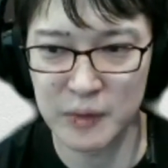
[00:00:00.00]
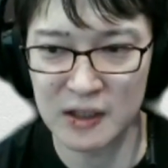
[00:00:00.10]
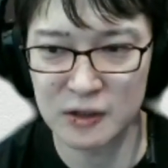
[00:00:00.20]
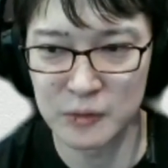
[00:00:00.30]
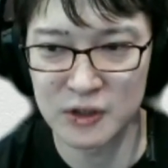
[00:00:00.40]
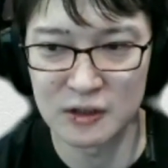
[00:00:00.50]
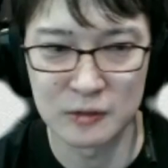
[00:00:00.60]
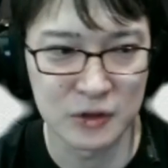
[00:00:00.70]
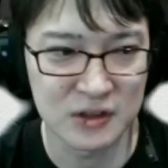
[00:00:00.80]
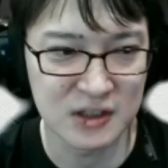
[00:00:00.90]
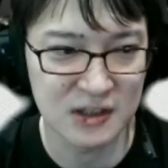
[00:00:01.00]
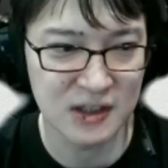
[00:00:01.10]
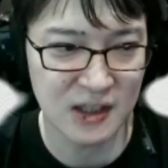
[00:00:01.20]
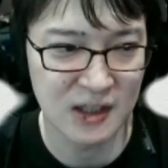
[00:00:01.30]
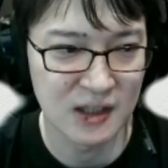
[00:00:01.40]
Here, the user's past
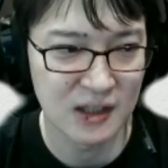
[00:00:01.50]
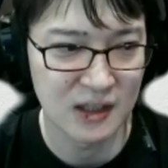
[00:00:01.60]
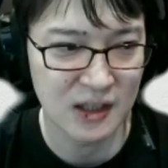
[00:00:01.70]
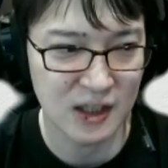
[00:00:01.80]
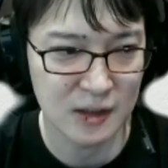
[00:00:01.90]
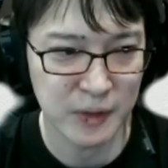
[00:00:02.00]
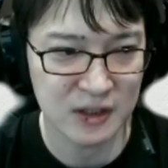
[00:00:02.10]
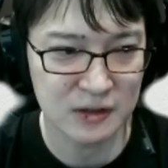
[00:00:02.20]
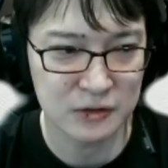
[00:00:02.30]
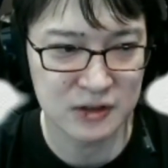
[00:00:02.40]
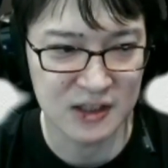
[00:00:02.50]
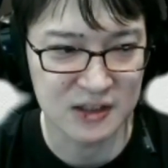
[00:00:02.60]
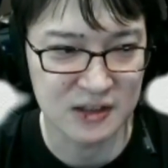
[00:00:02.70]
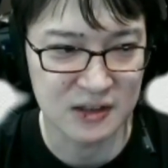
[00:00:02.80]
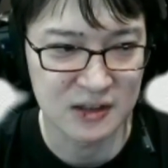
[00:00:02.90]
browsing history is
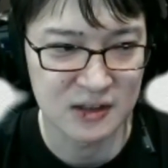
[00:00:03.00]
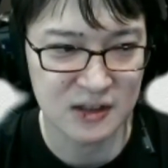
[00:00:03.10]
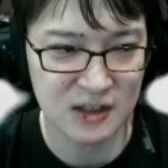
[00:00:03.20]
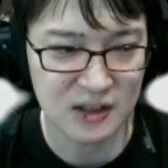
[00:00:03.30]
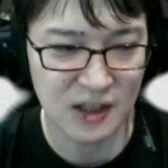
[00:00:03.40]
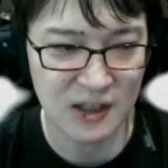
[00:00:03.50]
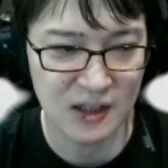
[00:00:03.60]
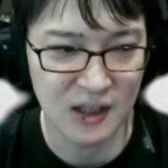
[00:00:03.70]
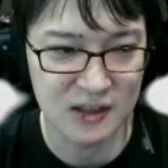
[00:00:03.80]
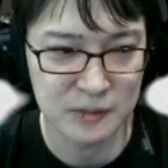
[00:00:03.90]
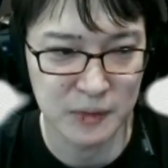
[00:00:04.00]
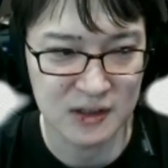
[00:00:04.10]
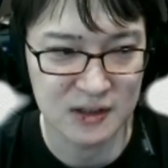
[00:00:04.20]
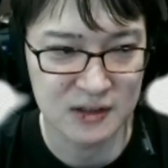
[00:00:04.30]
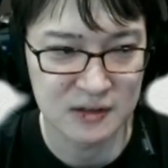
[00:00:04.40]
converted into a
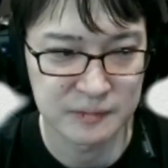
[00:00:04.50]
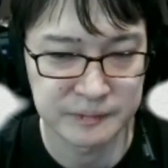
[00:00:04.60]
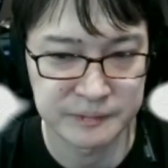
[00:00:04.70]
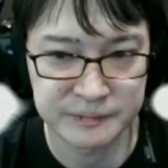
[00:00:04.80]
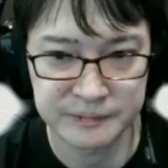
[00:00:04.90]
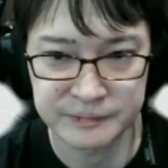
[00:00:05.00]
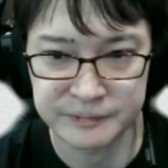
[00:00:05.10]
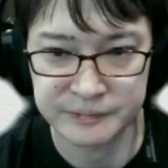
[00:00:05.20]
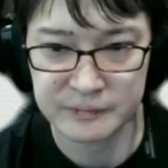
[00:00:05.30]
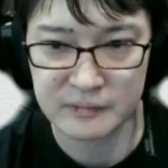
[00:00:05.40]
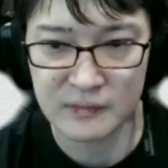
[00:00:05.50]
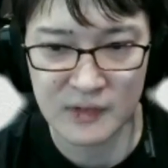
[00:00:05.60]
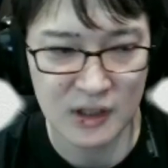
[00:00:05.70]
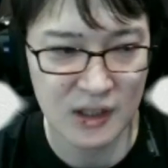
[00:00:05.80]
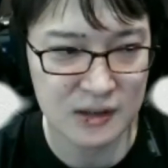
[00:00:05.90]
vector sequence using the
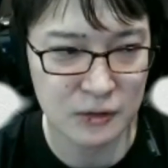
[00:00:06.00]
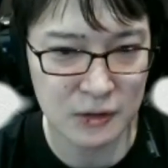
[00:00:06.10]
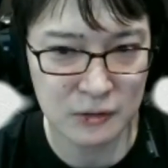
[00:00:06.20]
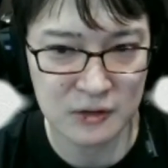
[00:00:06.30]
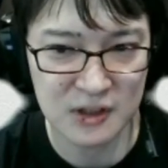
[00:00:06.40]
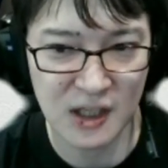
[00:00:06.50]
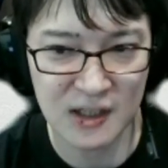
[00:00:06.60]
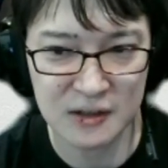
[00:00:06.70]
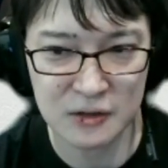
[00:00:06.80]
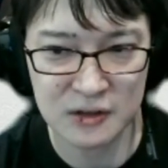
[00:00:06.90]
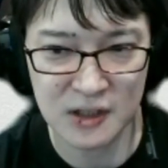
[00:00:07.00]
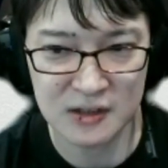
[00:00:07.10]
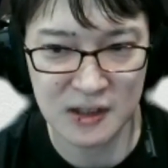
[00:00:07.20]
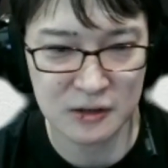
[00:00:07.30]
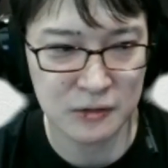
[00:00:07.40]
aforementioned BART
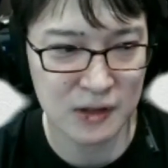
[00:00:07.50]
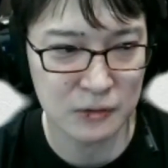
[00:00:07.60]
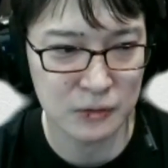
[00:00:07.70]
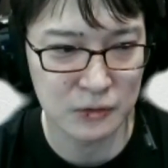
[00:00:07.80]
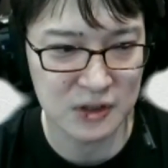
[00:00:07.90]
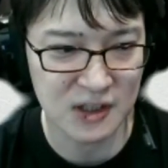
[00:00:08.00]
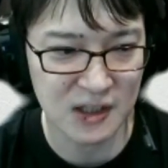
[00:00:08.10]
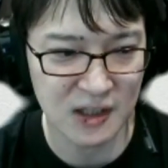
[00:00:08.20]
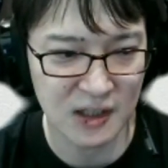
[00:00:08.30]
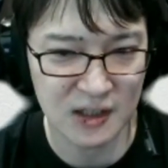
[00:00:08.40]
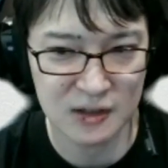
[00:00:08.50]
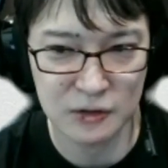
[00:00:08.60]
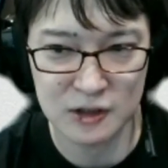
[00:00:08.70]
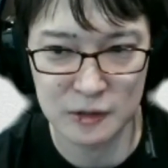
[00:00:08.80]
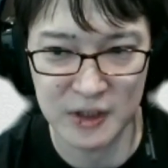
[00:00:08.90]
model. This is then
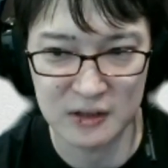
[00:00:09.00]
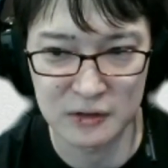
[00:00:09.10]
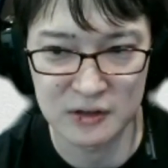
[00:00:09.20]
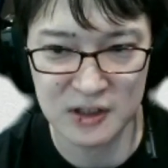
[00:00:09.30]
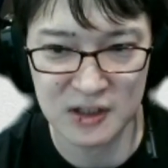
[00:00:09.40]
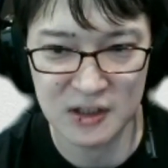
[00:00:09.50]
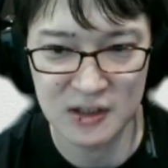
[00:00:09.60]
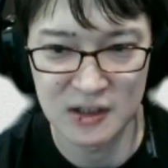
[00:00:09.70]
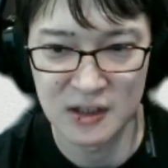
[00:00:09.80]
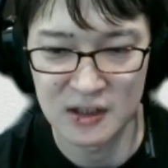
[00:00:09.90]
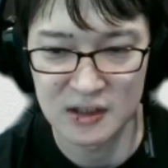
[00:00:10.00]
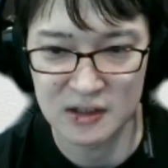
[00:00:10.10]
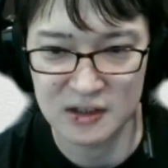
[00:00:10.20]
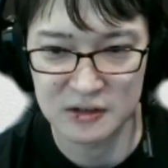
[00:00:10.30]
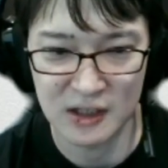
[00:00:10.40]
passed through the
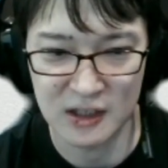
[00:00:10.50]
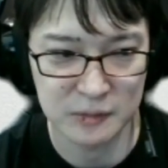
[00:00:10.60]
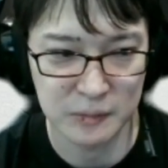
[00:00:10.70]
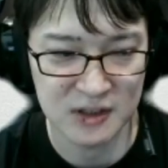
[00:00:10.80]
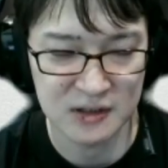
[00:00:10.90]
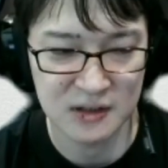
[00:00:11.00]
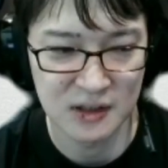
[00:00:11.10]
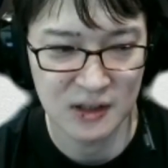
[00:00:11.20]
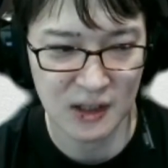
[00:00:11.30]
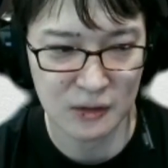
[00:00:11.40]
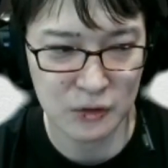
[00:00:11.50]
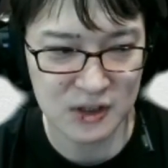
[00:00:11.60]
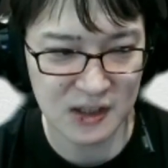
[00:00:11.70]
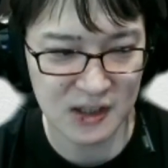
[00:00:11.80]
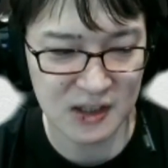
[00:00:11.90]
current neural network and
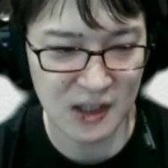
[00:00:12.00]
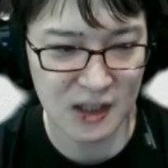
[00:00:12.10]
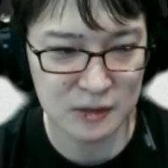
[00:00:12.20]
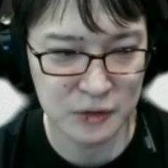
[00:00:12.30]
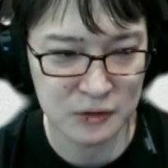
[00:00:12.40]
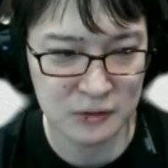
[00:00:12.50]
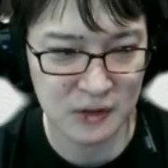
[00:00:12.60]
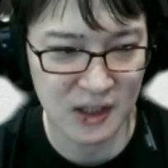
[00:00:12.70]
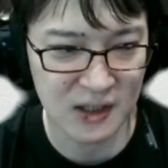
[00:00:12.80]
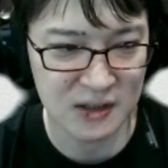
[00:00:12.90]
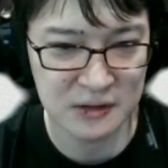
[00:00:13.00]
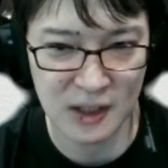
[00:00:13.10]
aggregated into a single vector.